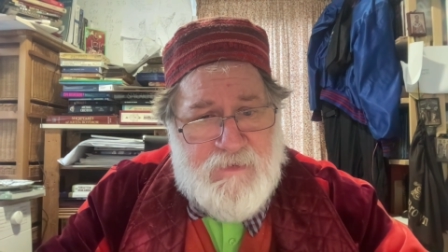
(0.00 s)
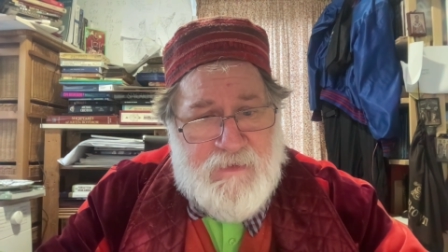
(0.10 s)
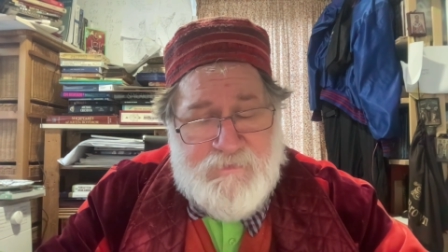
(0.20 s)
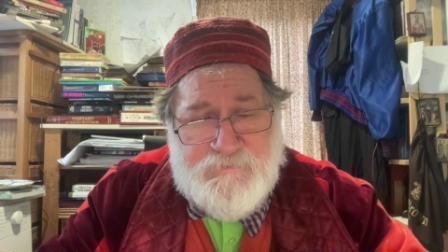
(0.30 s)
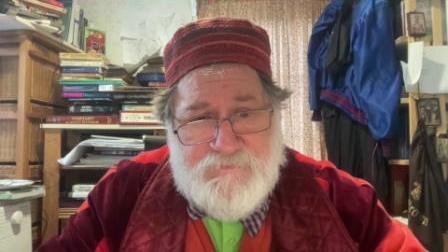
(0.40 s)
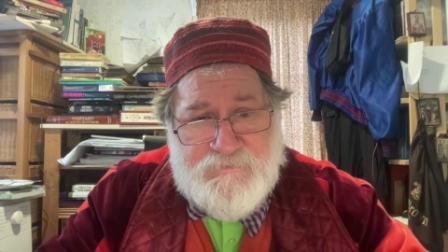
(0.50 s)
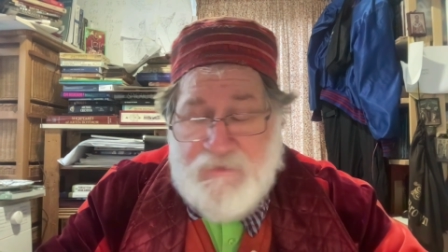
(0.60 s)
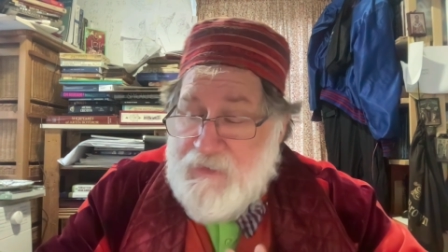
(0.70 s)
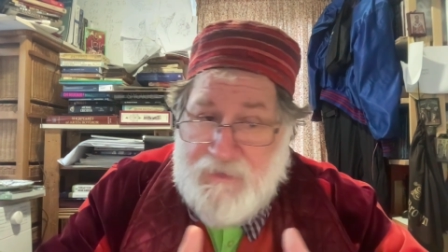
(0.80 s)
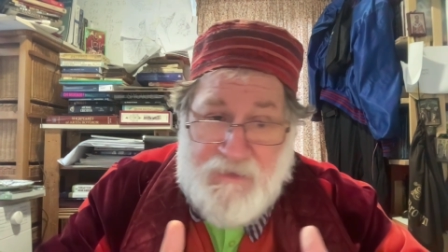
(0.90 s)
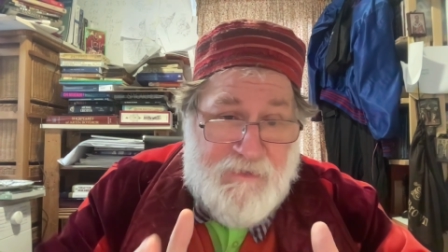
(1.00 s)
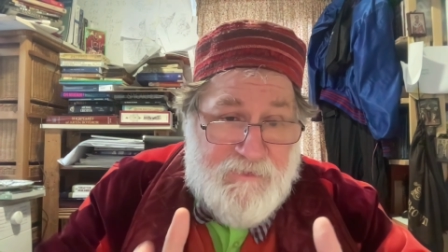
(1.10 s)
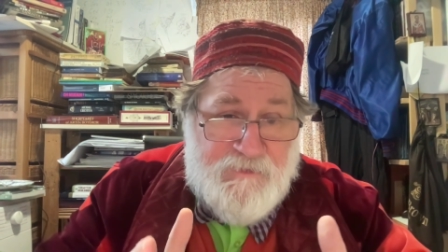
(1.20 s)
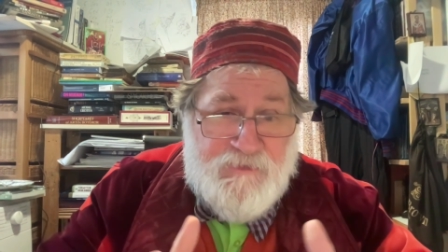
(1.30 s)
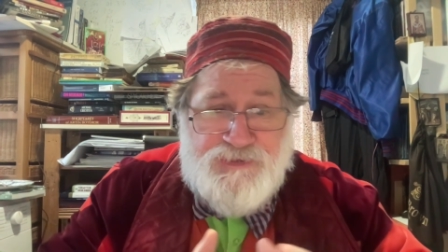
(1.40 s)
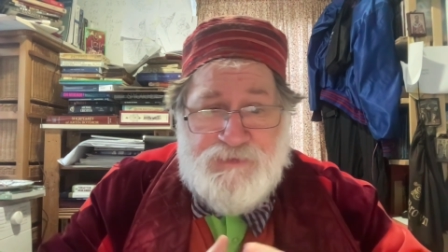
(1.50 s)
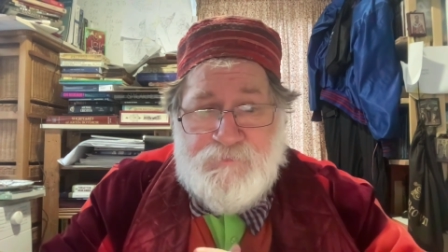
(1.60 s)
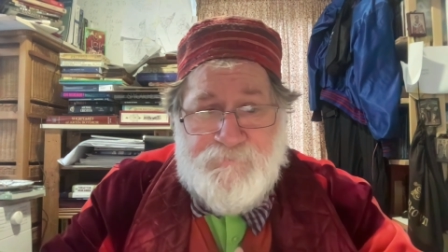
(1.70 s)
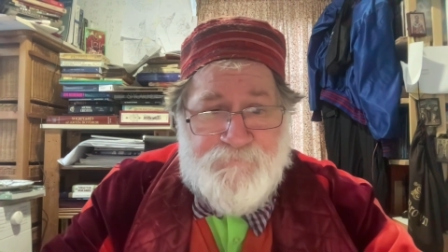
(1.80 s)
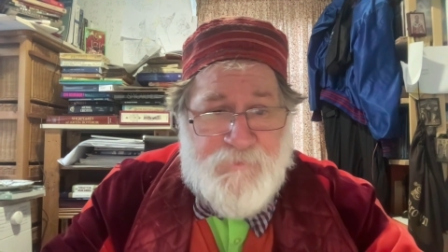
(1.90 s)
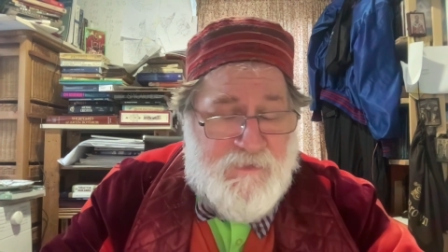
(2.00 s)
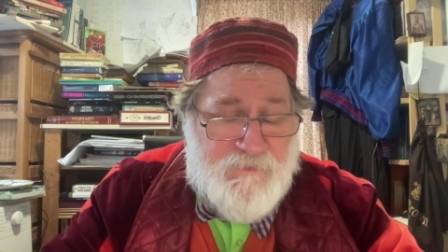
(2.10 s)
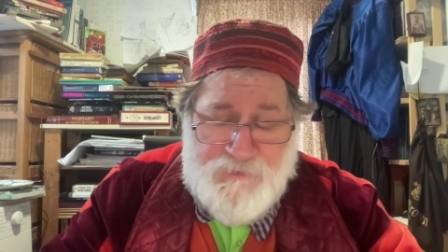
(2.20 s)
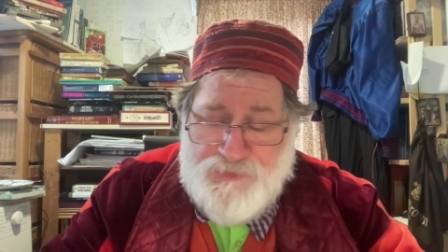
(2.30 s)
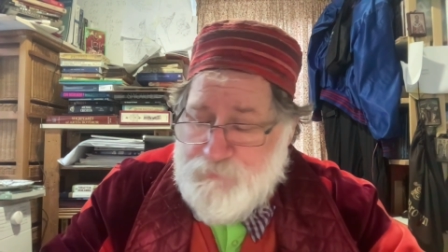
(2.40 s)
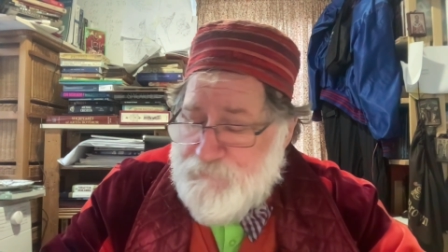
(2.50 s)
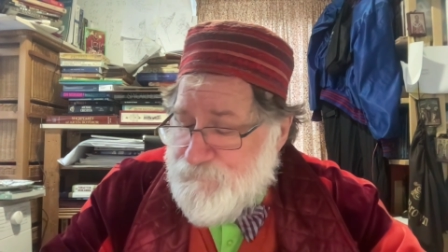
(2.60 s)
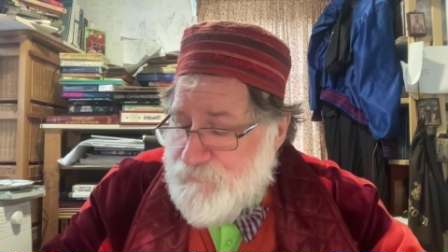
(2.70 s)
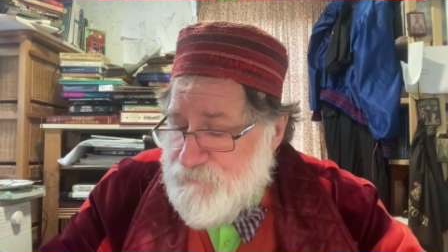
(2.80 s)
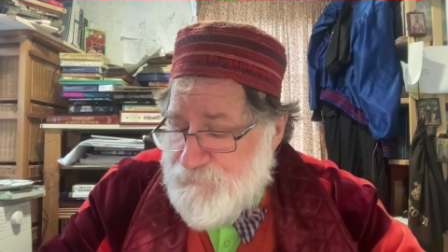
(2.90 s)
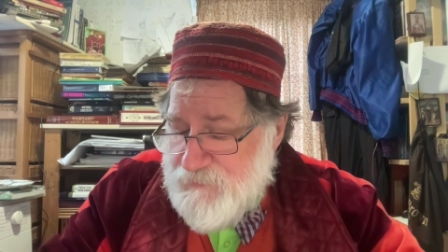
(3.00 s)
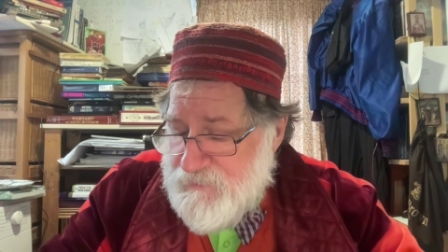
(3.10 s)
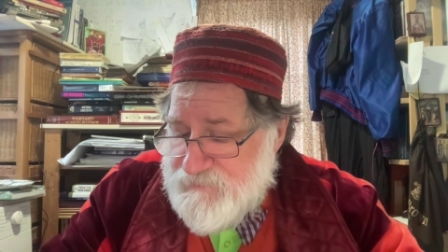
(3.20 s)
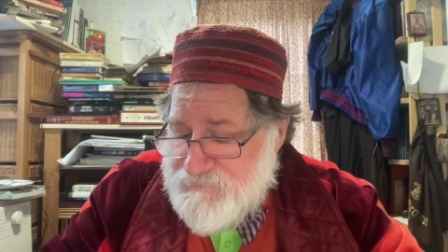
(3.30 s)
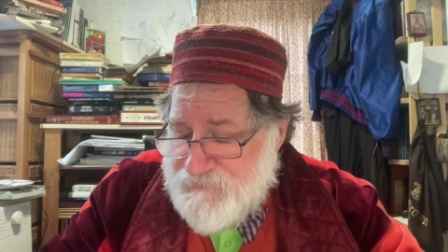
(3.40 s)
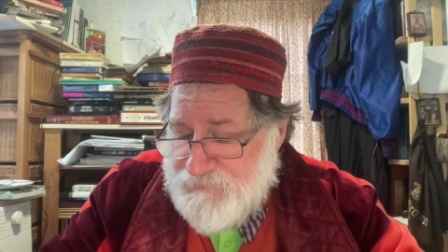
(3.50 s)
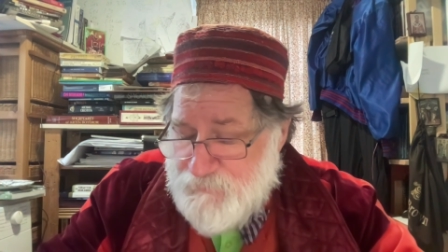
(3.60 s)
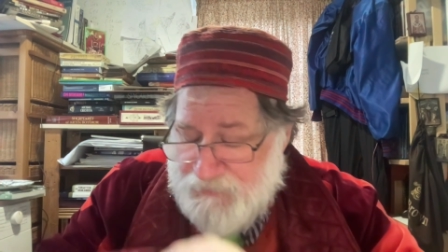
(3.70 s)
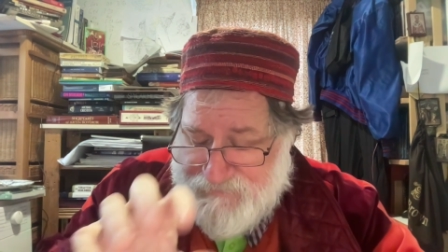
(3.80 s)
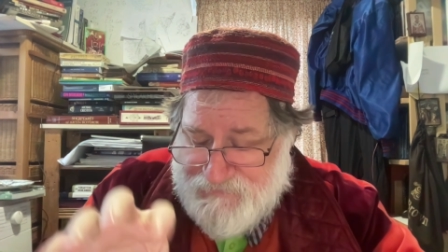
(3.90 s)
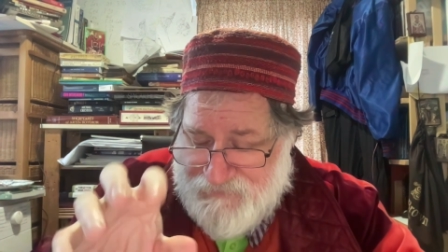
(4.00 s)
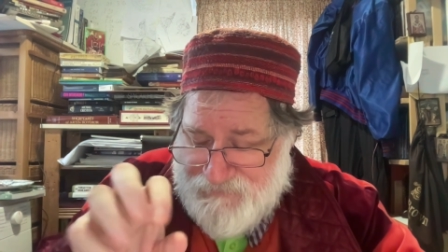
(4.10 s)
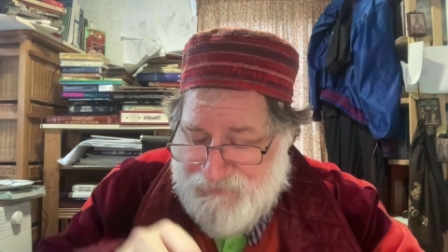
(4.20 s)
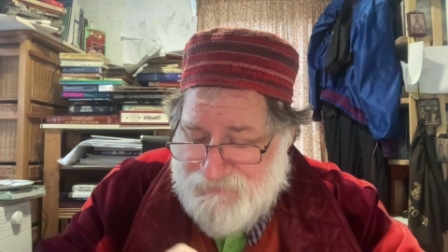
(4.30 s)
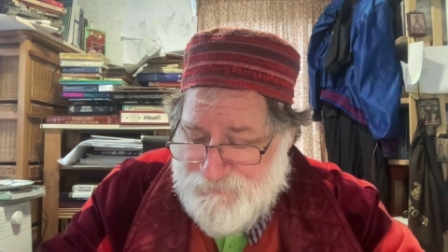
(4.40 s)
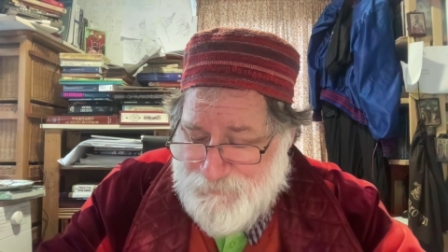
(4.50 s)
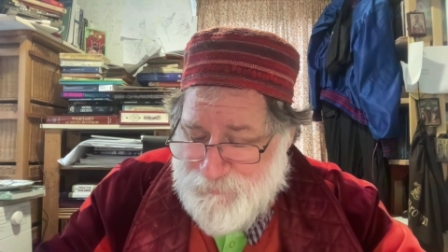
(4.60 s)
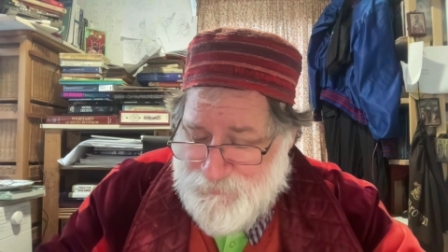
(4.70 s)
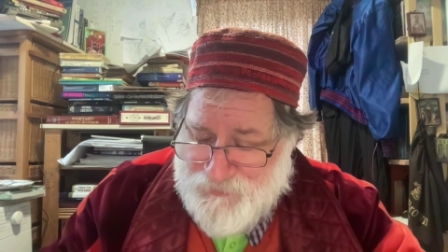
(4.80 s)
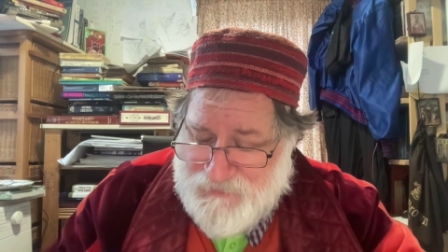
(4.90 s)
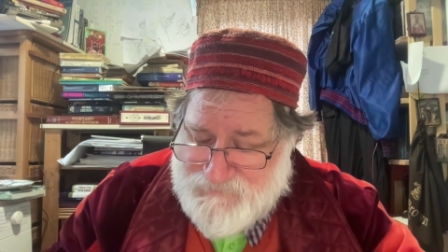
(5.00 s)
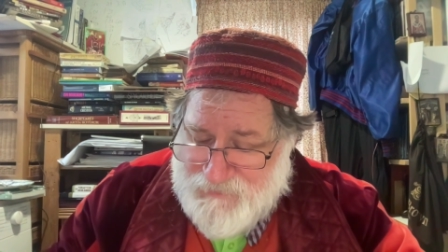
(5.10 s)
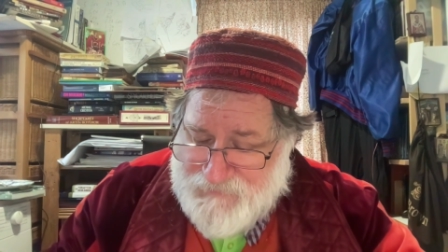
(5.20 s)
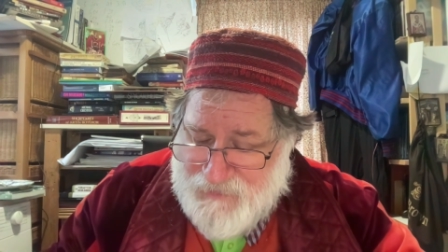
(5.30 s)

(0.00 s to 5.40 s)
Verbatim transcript: and I, I urge you I urge you before you start writing all your things about the